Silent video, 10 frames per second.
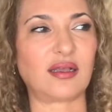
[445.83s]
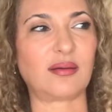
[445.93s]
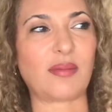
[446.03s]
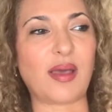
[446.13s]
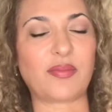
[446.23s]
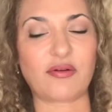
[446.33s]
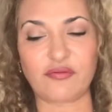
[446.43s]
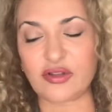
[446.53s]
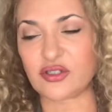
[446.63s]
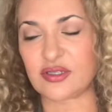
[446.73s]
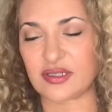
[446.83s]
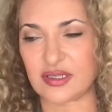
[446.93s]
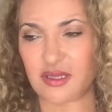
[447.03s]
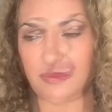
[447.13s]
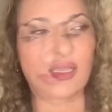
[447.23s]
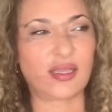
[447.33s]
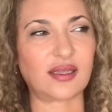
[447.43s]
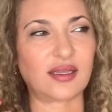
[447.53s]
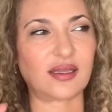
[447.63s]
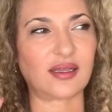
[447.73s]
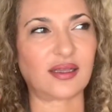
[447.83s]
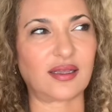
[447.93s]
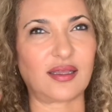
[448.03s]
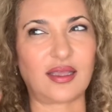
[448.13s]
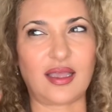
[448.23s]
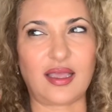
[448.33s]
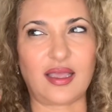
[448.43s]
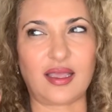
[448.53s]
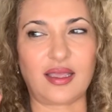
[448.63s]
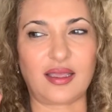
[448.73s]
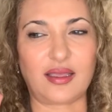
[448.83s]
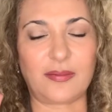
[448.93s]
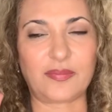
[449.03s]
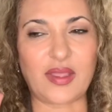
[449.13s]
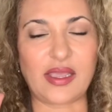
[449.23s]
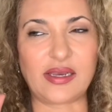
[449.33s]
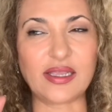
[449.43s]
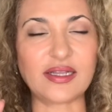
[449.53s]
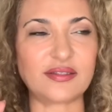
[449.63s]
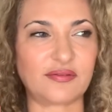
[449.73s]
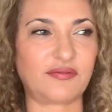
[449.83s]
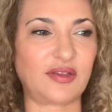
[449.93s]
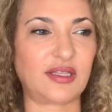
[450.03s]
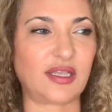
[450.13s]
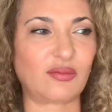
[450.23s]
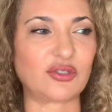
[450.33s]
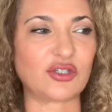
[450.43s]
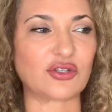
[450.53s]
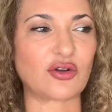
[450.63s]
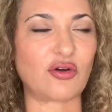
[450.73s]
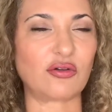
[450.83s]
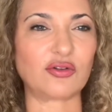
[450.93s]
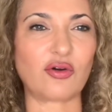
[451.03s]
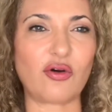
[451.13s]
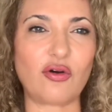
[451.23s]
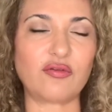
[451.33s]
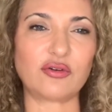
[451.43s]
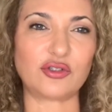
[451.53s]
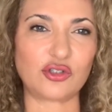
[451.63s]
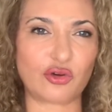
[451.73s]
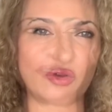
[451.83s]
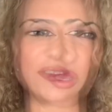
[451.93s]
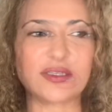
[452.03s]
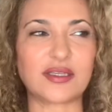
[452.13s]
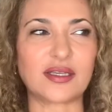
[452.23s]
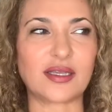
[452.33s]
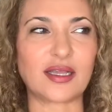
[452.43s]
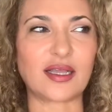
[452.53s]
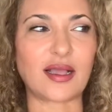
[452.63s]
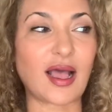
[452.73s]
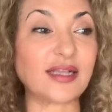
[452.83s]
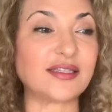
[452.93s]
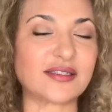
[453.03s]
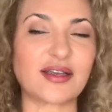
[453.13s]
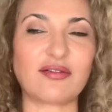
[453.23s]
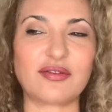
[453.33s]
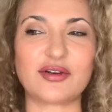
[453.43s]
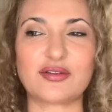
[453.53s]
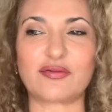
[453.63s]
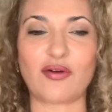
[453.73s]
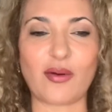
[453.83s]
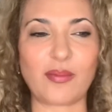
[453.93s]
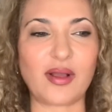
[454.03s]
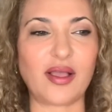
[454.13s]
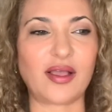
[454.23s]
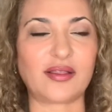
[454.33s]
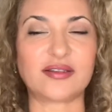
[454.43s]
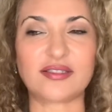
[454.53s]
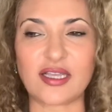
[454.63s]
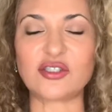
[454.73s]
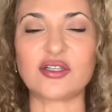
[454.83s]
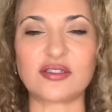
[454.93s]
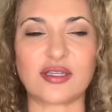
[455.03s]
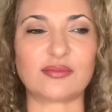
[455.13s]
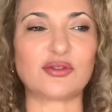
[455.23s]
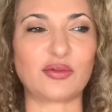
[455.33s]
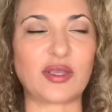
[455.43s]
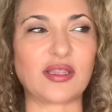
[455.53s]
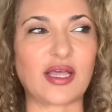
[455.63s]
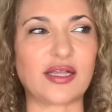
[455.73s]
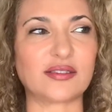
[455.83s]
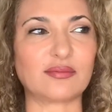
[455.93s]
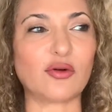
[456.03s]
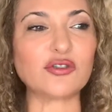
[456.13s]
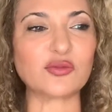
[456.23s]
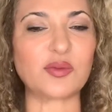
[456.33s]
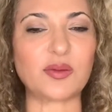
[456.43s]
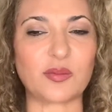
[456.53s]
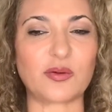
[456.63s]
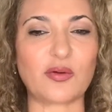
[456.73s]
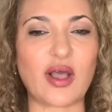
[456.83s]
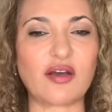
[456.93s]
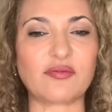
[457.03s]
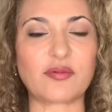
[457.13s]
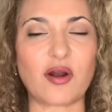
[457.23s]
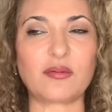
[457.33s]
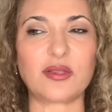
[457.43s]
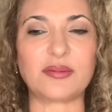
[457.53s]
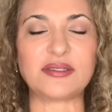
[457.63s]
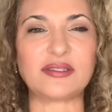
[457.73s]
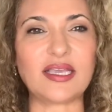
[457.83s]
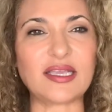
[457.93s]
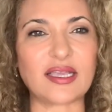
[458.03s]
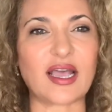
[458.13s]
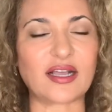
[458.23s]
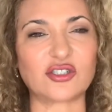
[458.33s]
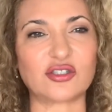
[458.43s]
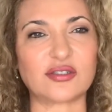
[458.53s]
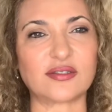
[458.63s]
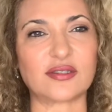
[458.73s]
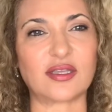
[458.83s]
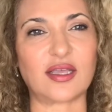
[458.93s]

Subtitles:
my proficiency a negative feeling which is called overjoy. I discovered from the sessions I'm doing that most people who have problem in taking actions,